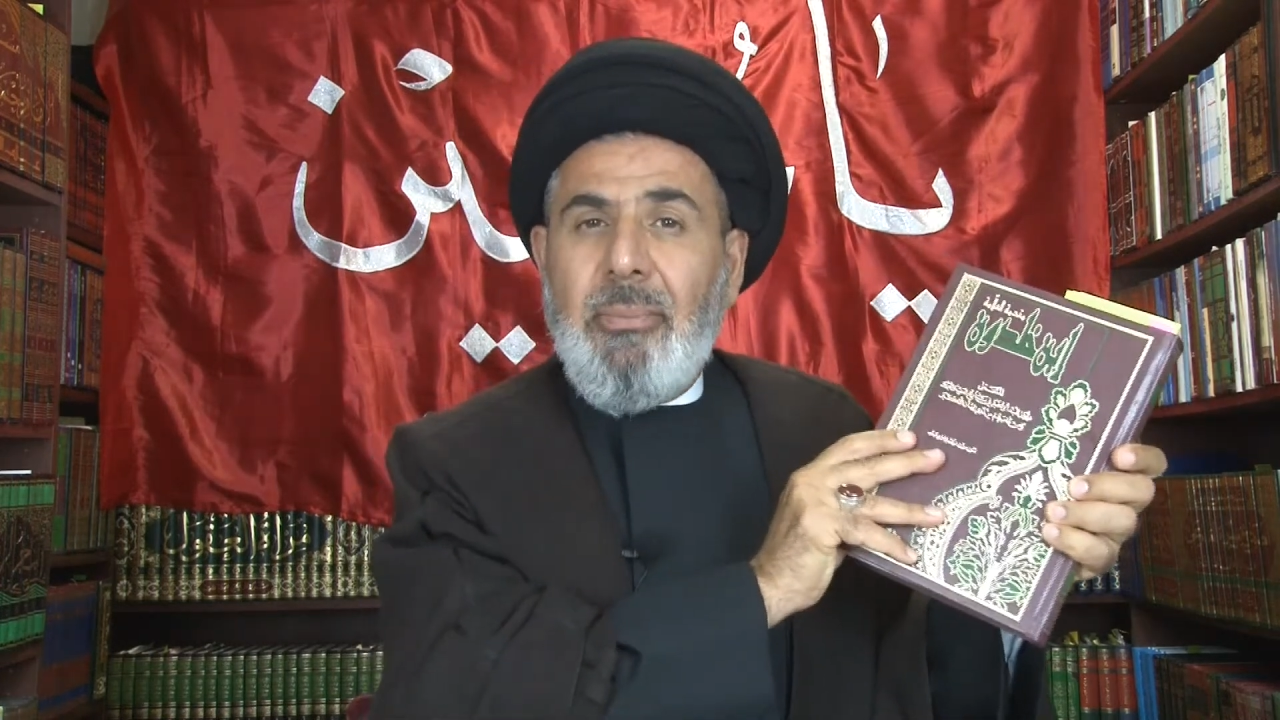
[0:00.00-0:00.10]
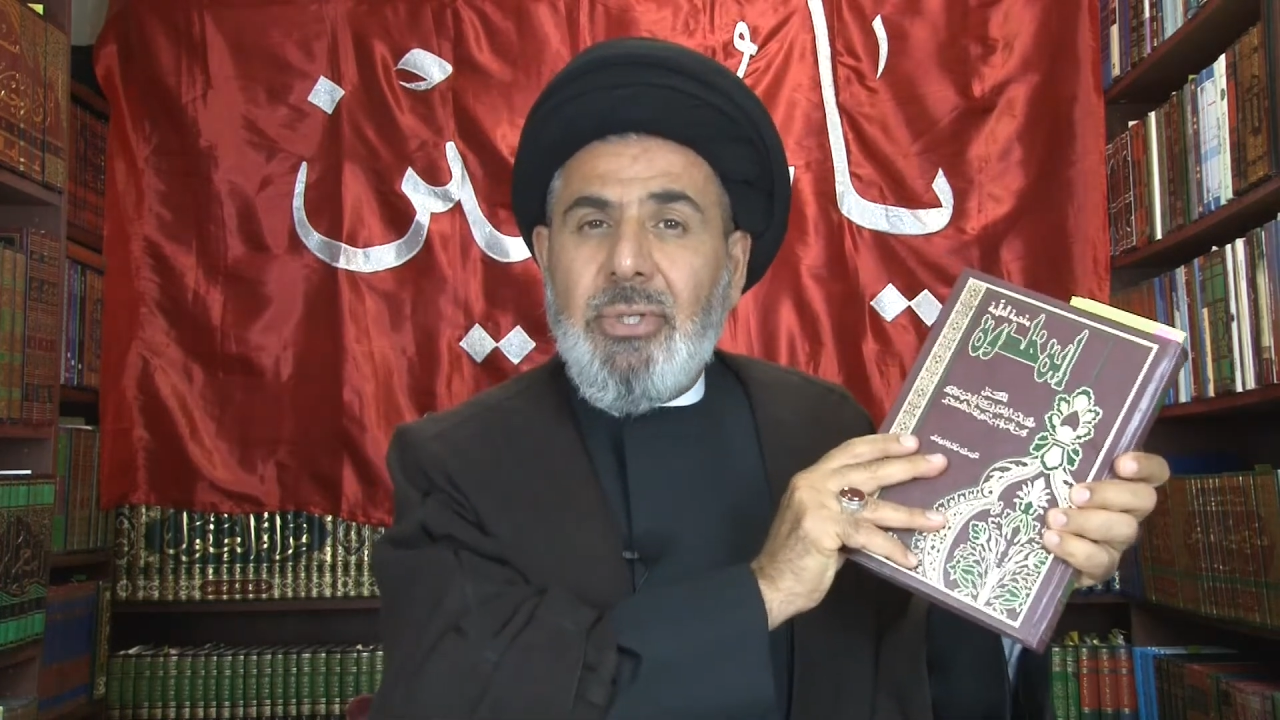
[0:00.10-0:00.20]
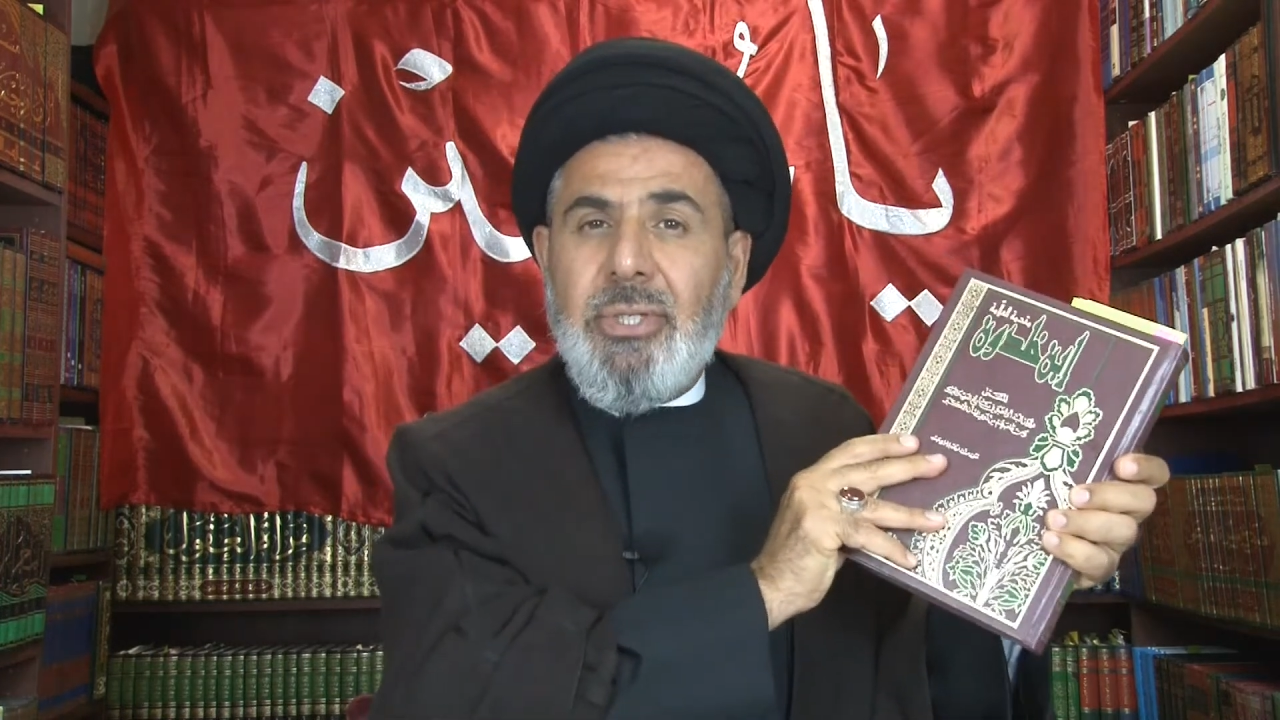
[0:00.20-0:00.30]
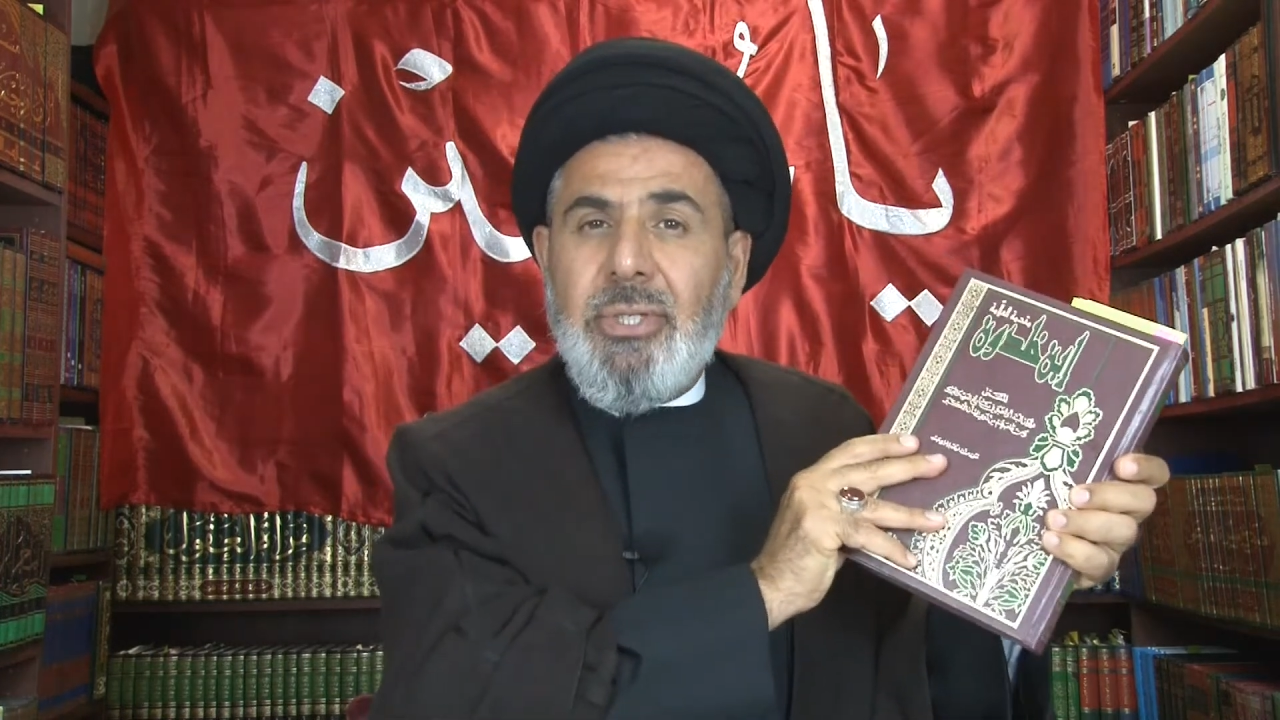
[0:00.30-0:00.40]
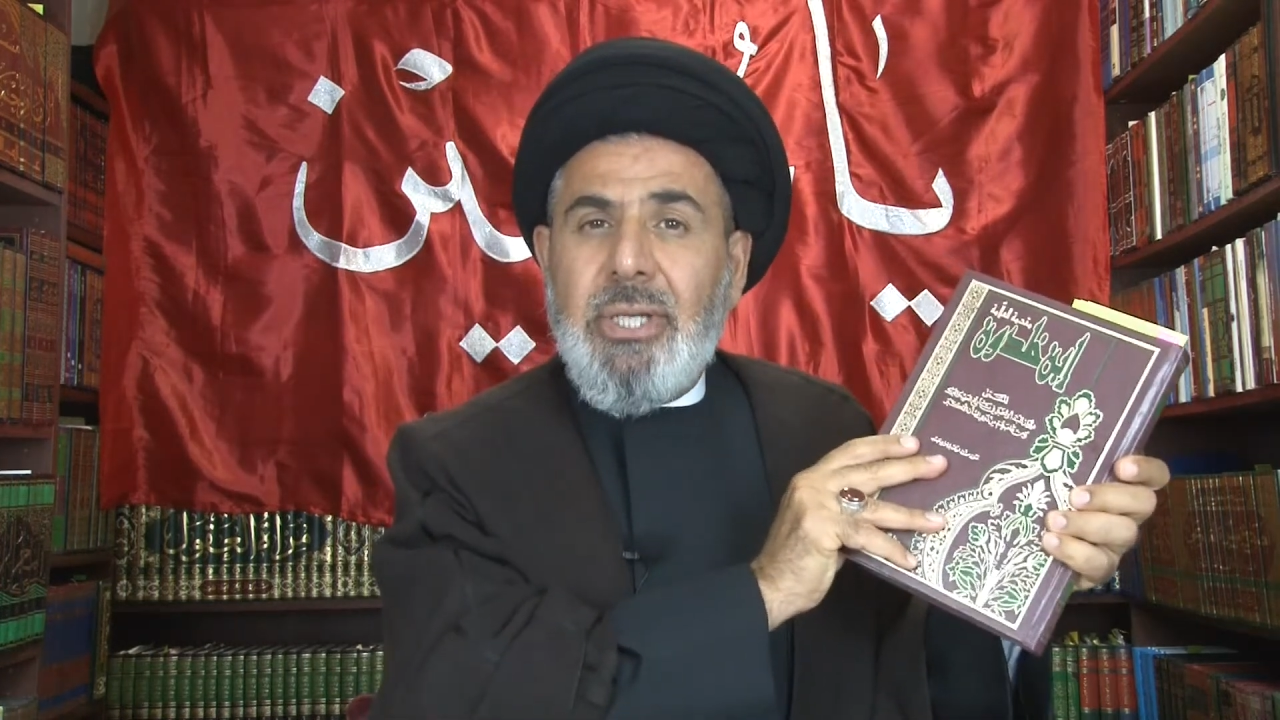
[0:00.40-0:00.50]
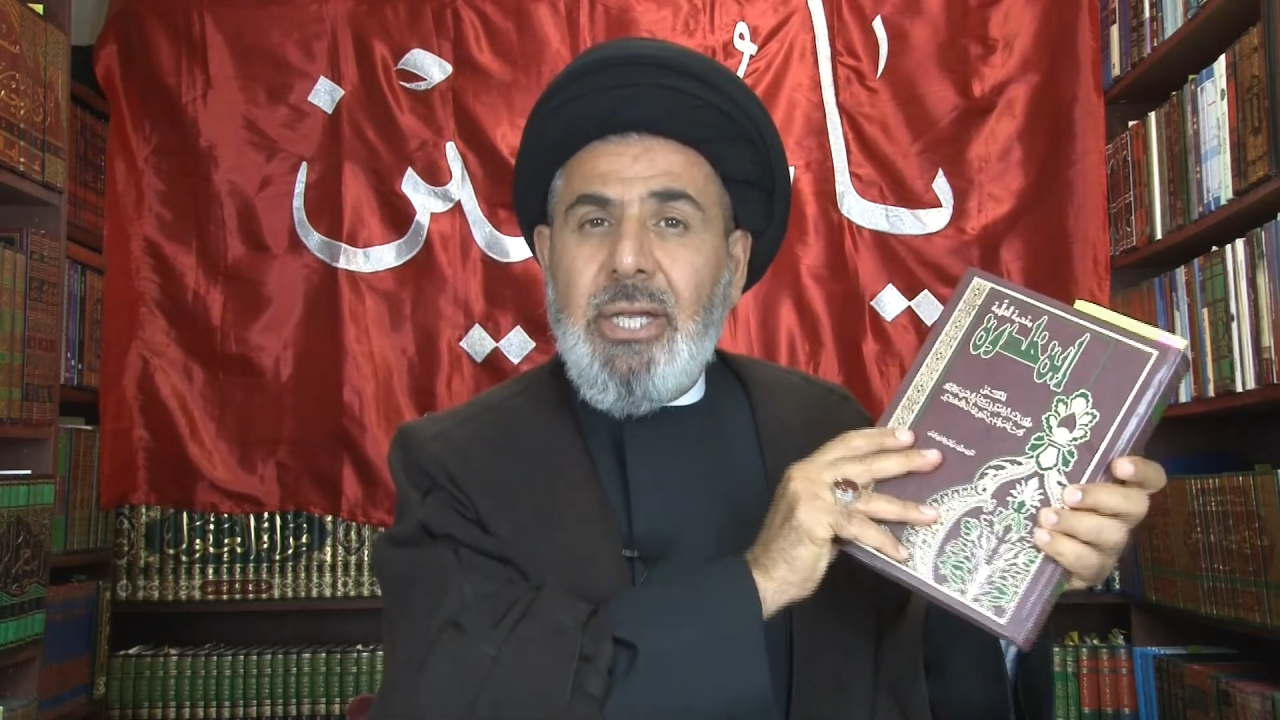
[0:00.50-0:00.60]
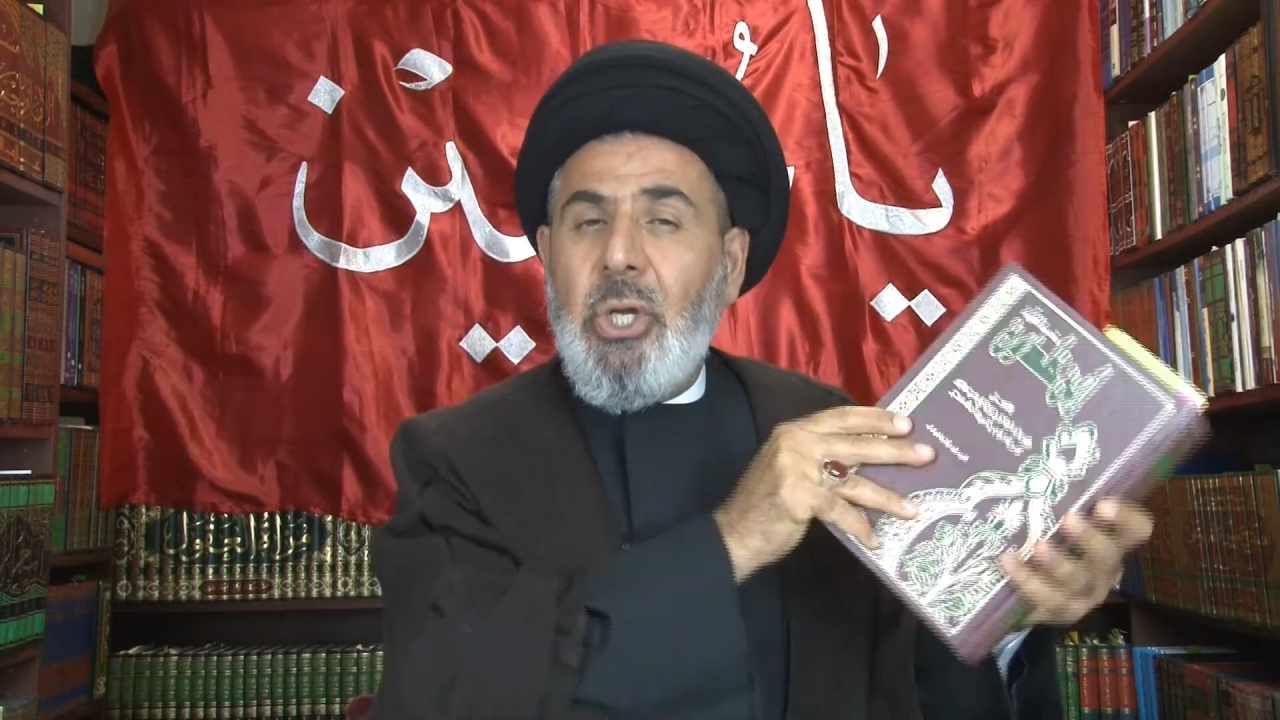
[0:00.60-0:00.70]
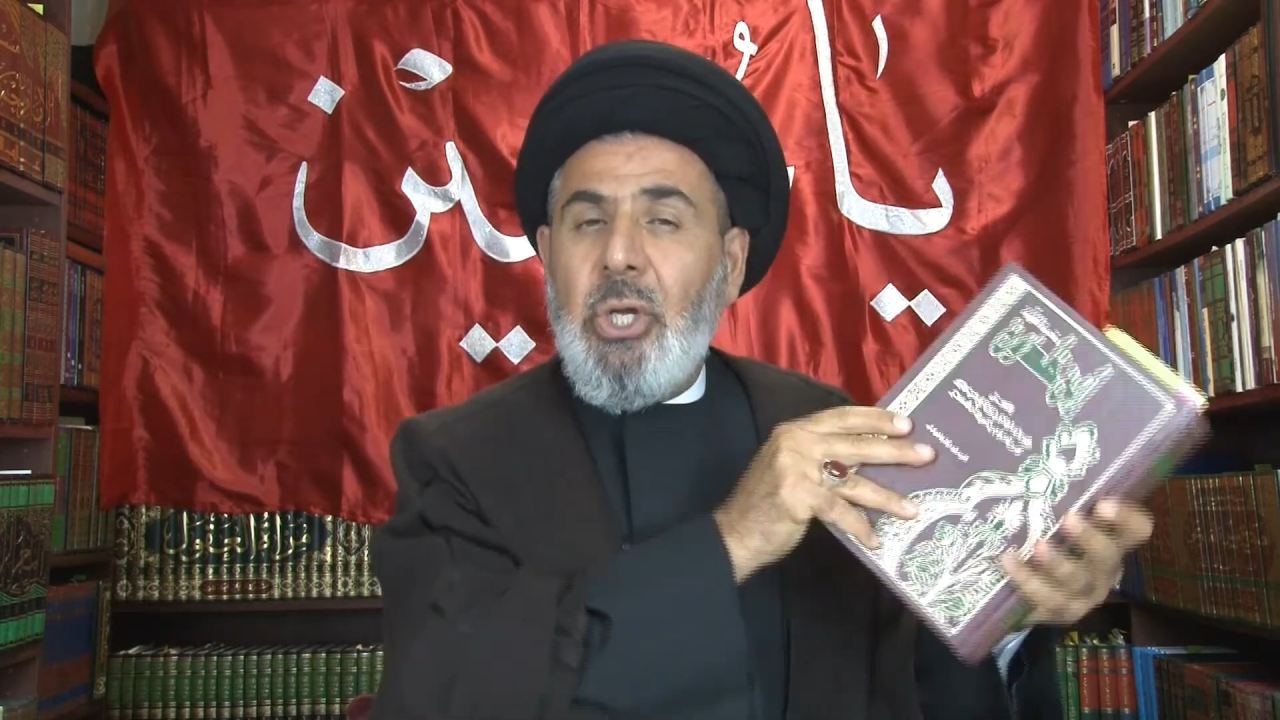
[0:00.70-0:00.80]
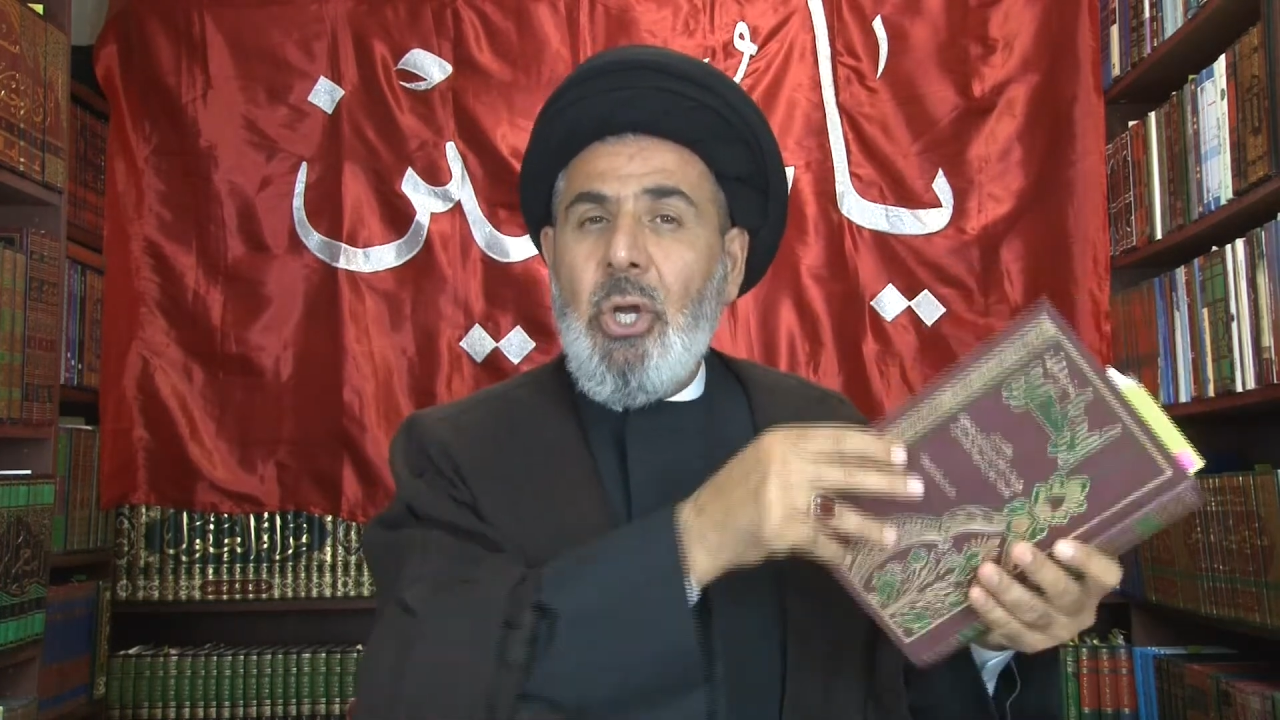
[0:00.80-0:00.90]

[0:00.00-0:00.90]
Hossain,